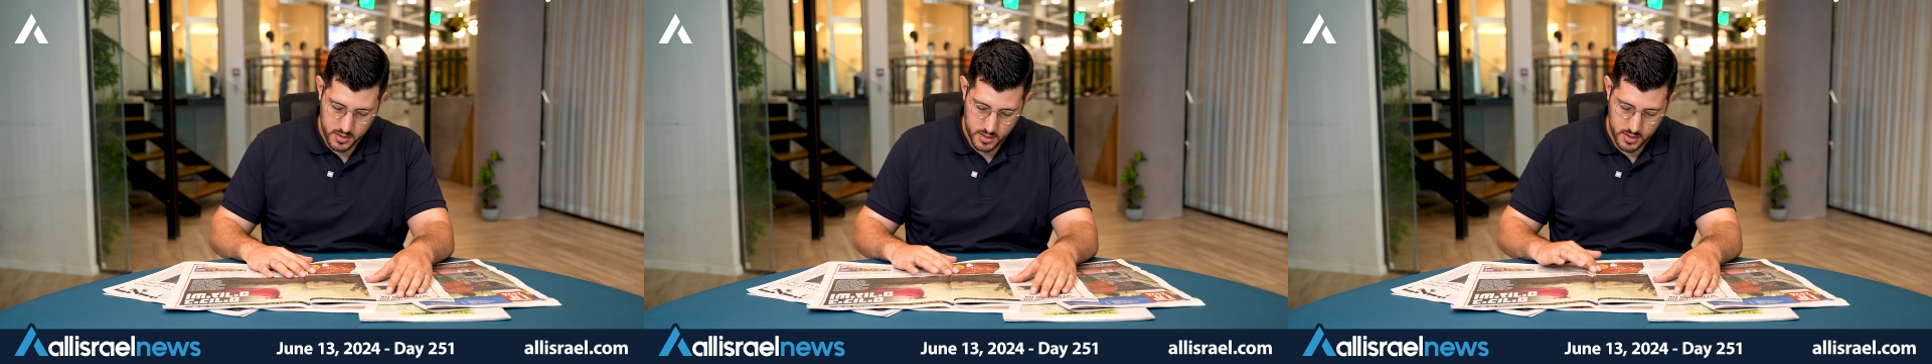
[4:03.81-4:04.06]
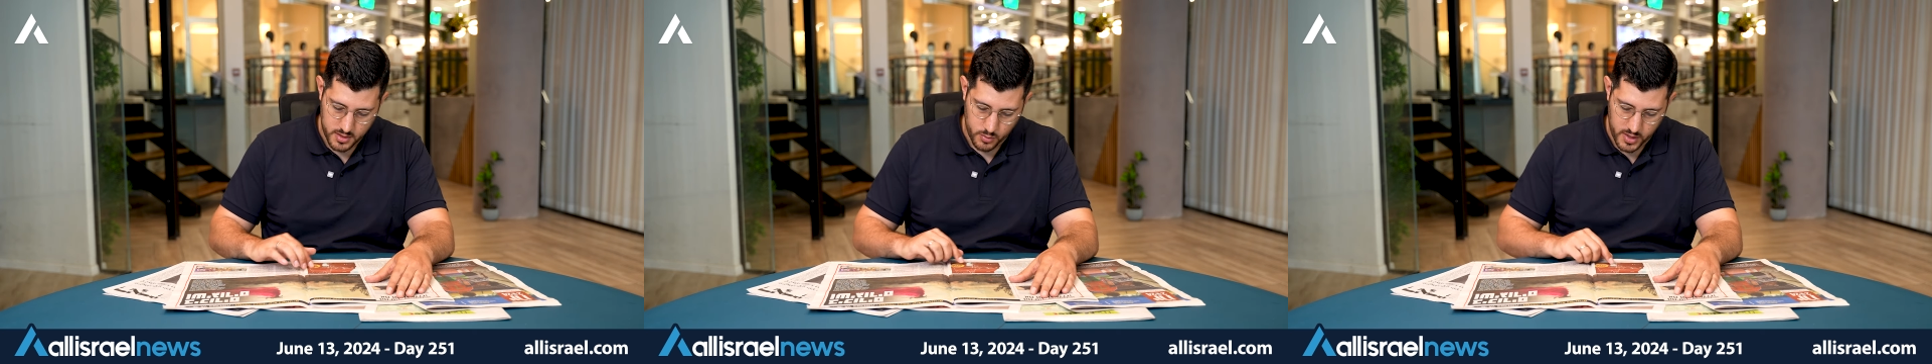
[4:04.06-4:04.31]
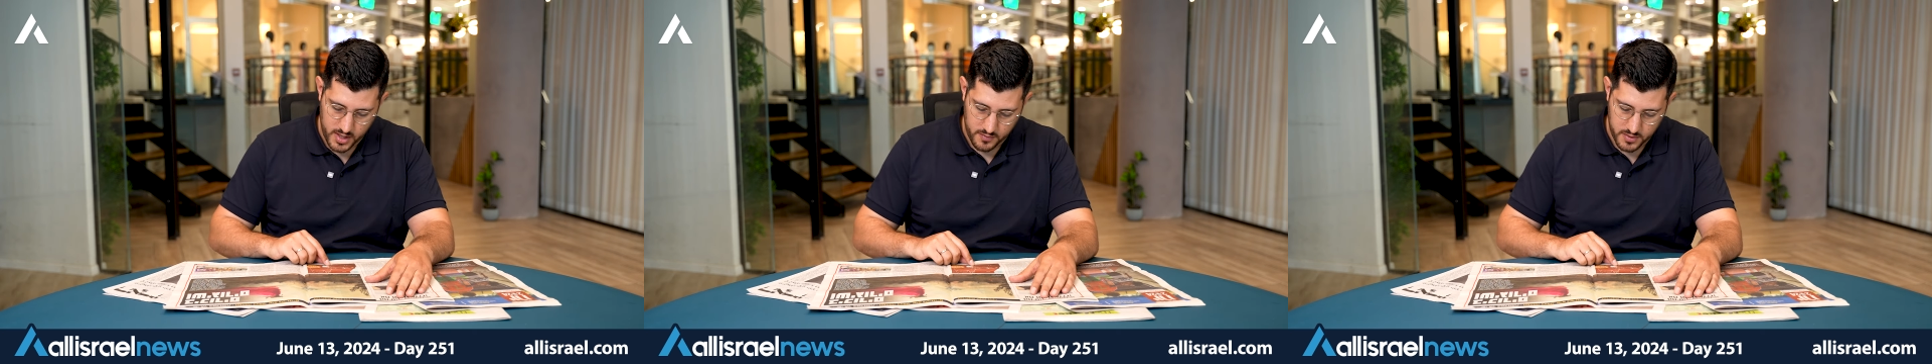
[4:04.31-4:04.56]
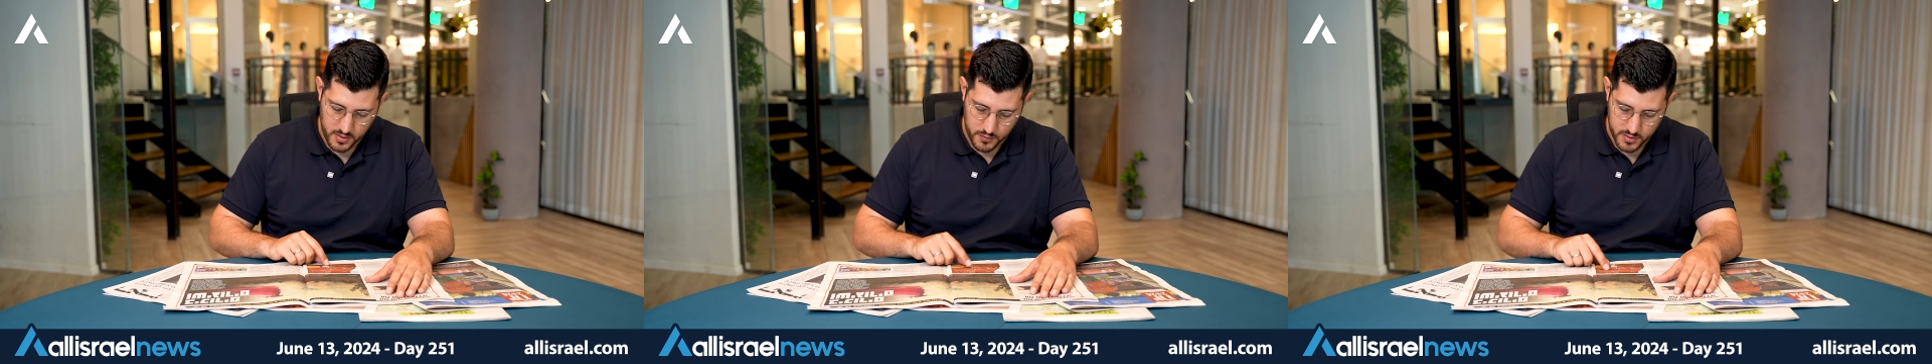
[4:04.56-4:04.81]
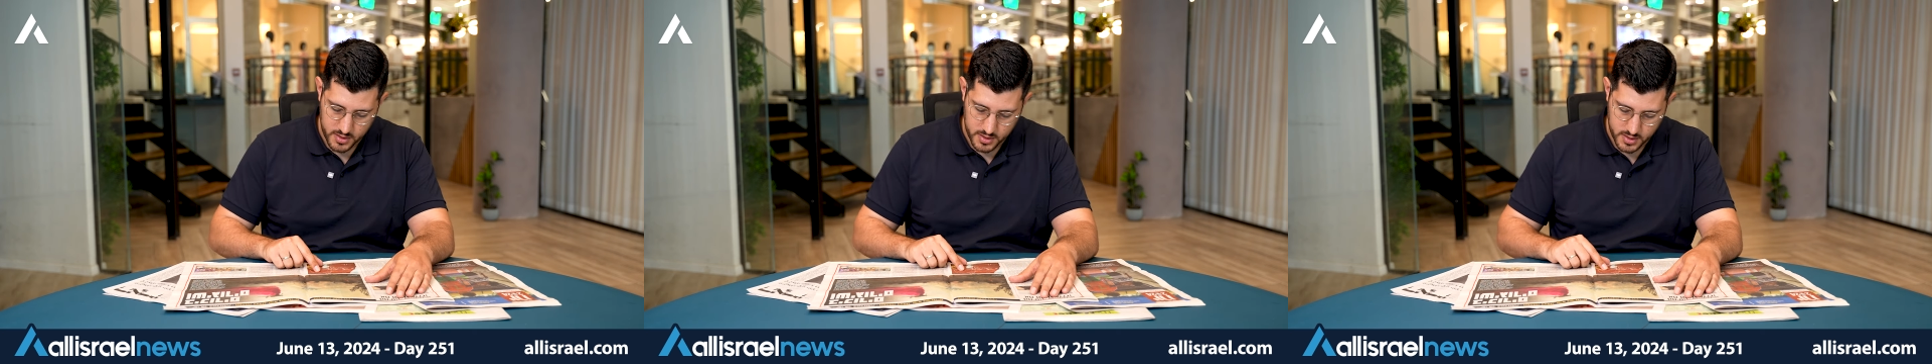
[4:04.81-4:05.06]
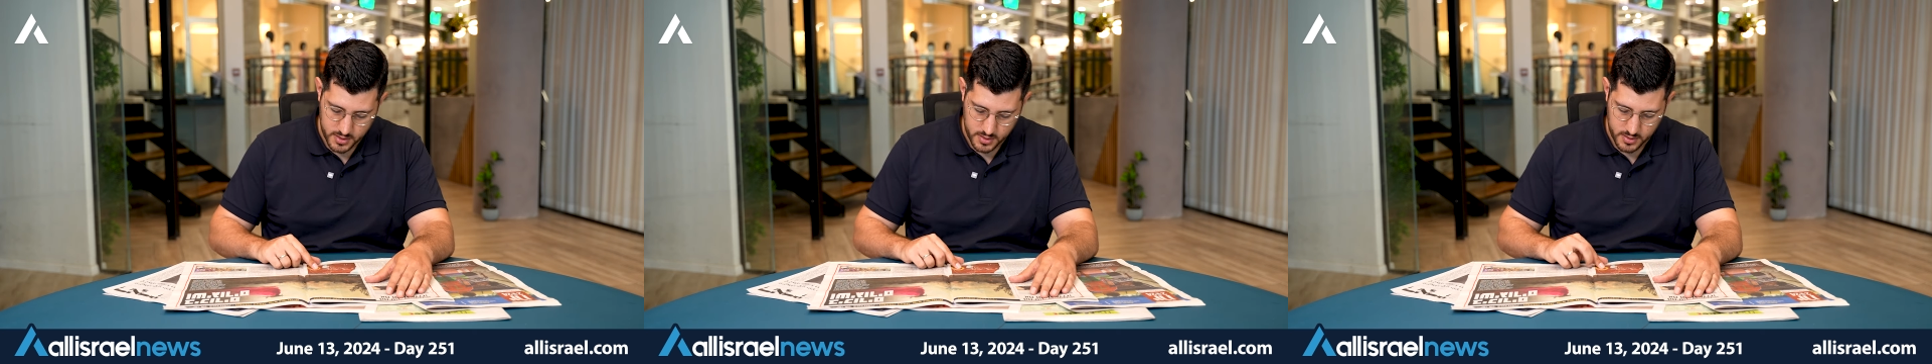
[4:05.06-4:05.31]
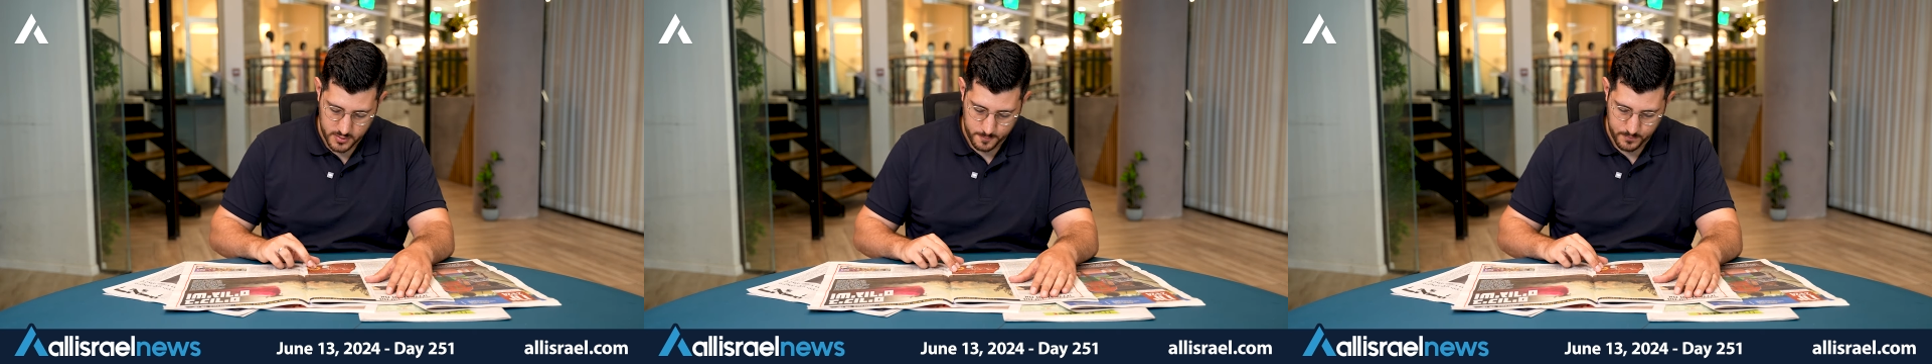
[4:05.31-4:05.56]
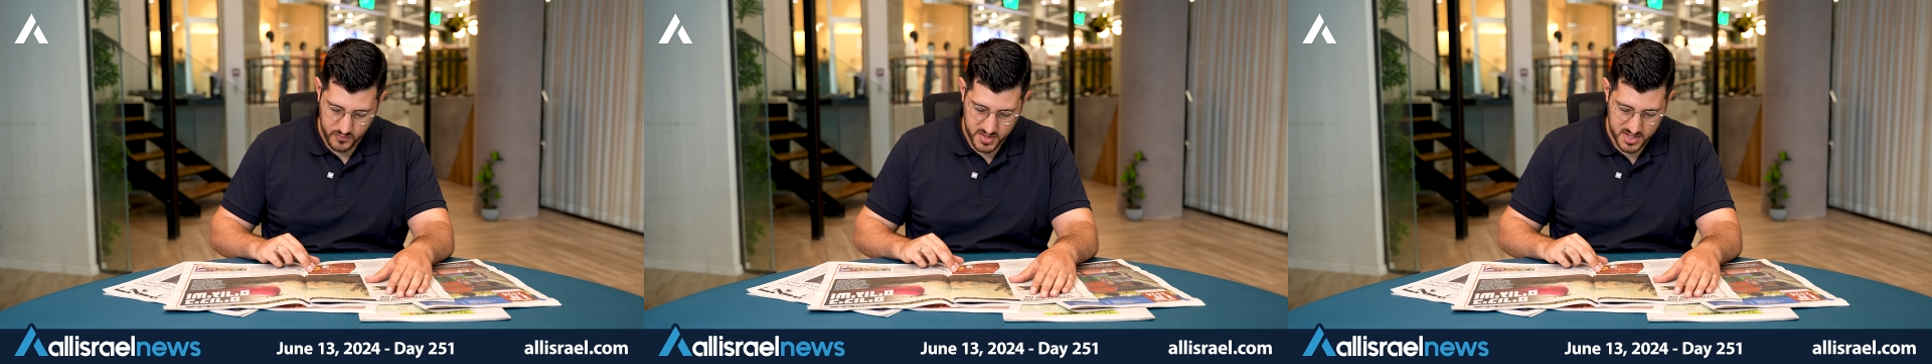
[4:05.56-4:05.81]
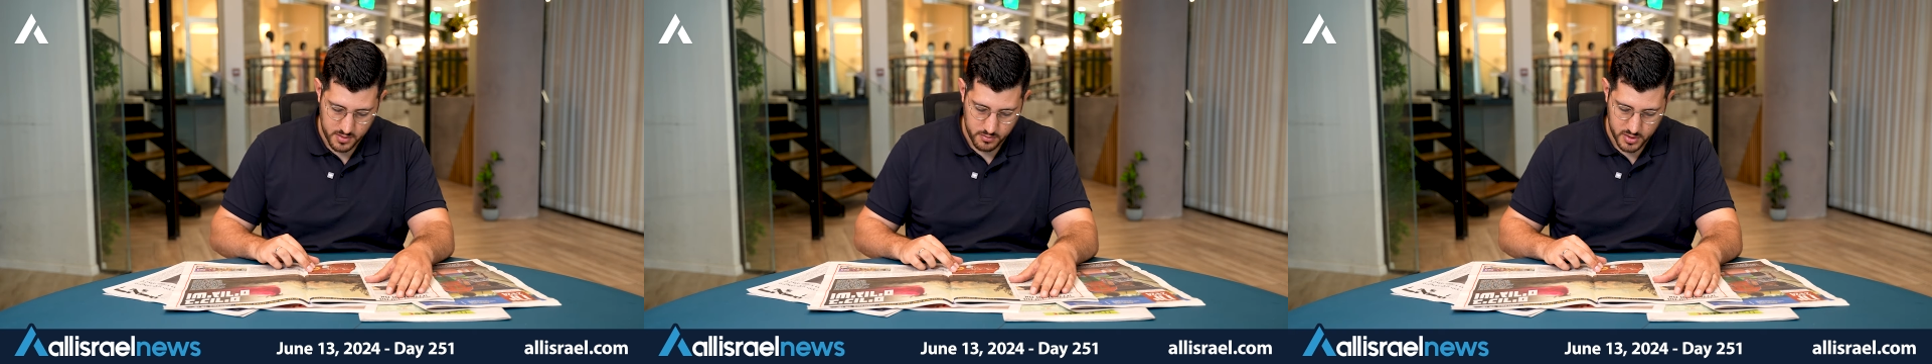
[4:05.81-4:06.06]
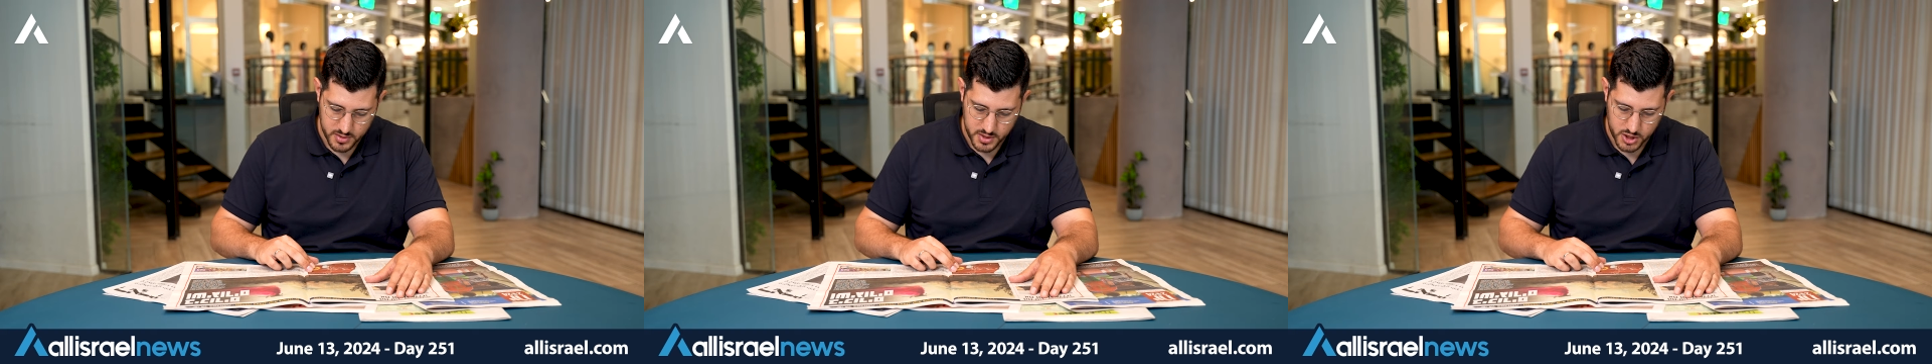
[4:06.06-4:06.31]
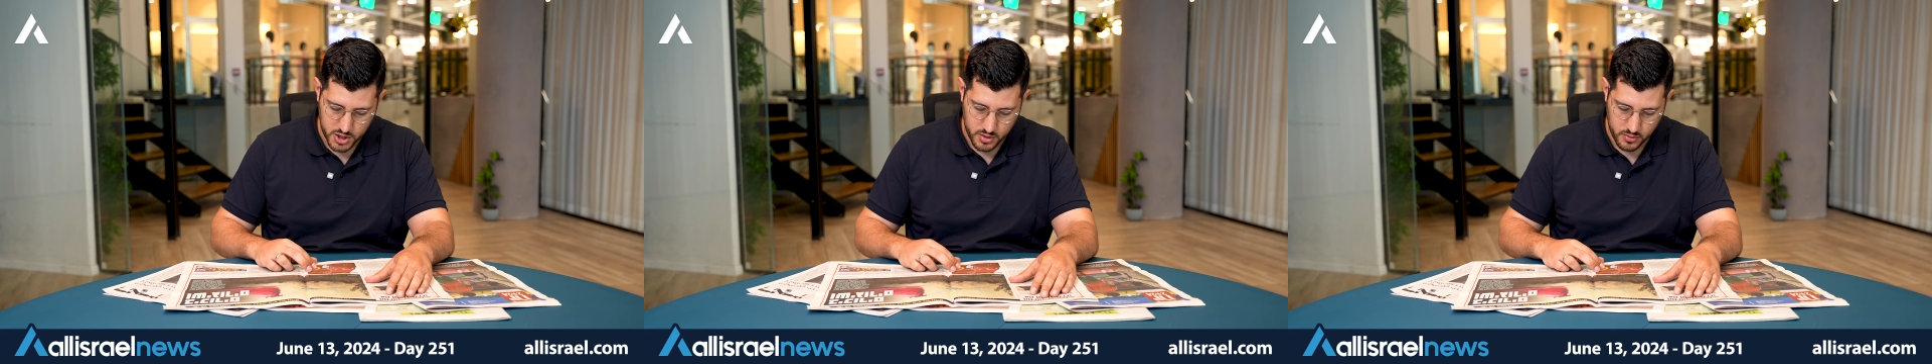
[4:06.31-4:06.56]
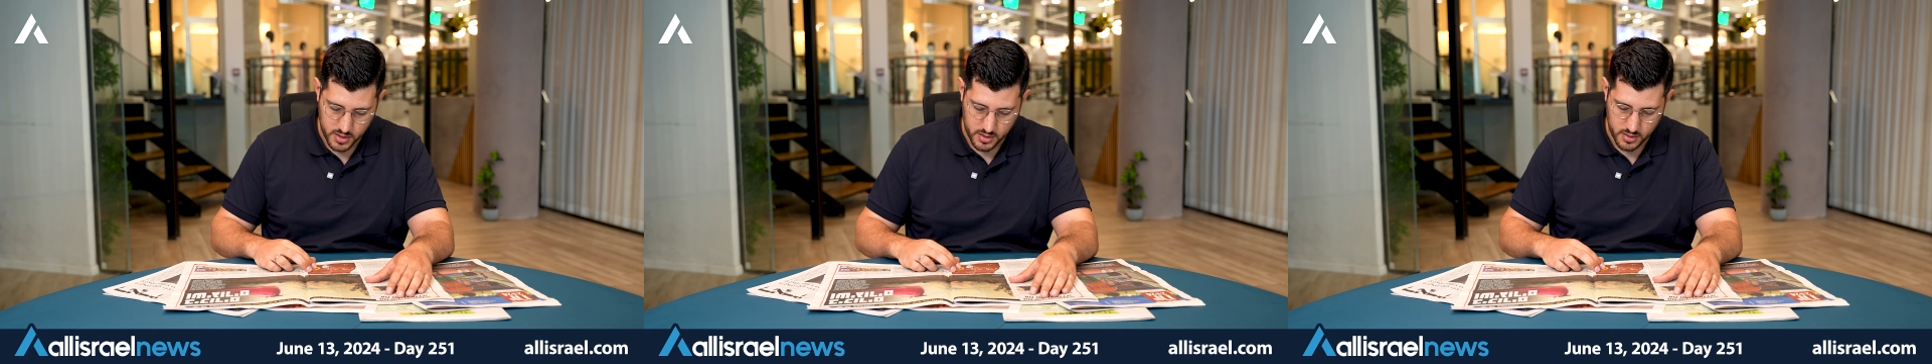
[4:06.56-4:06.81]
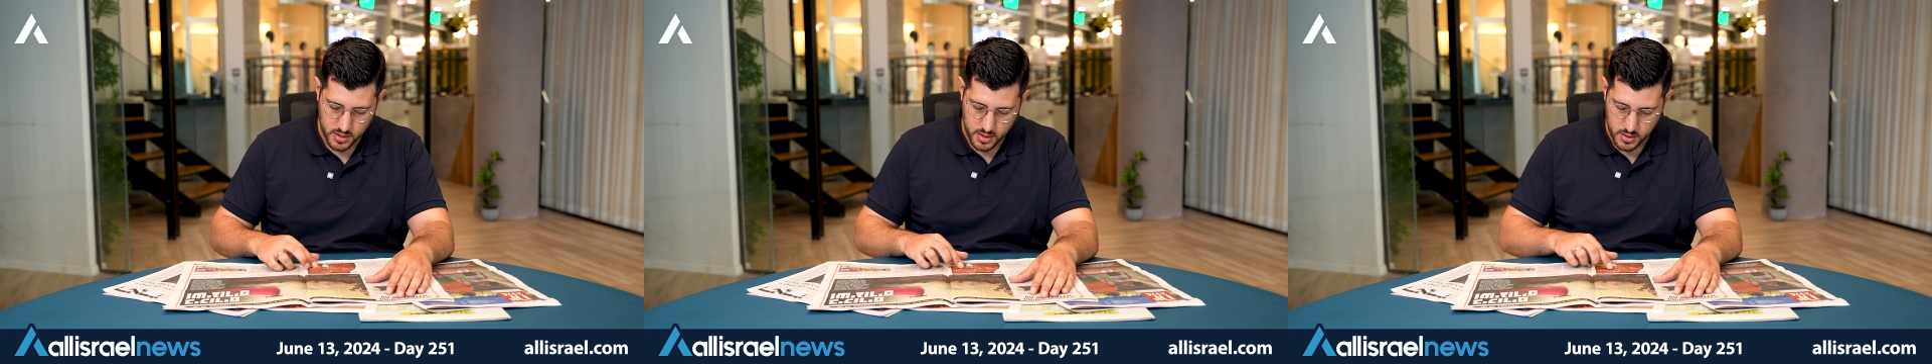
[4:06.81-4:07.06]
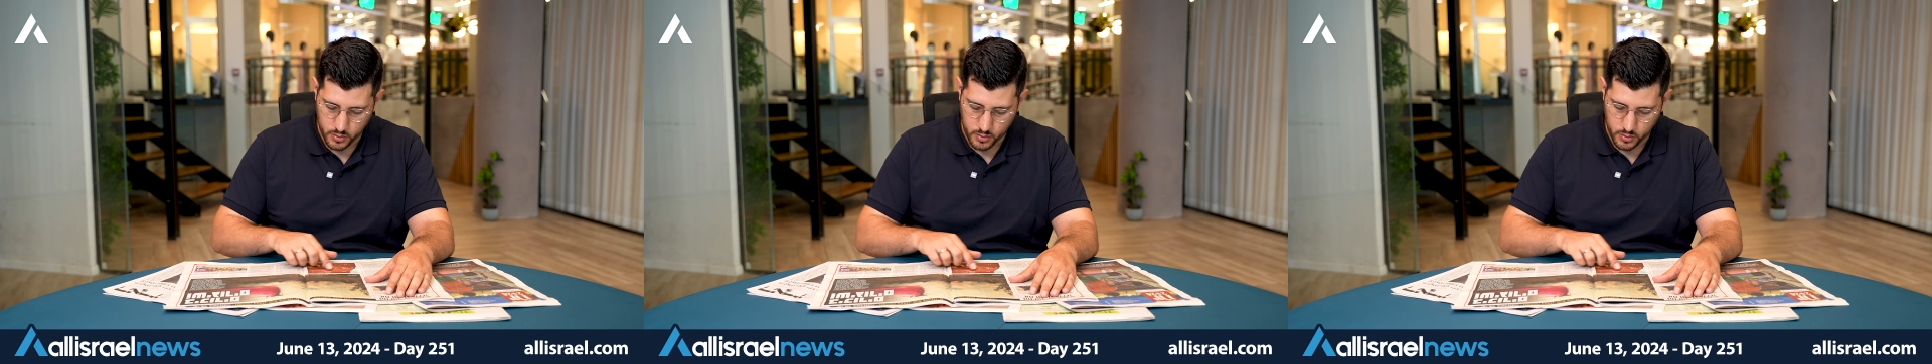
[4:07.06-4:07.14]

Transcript: We have different symbols showing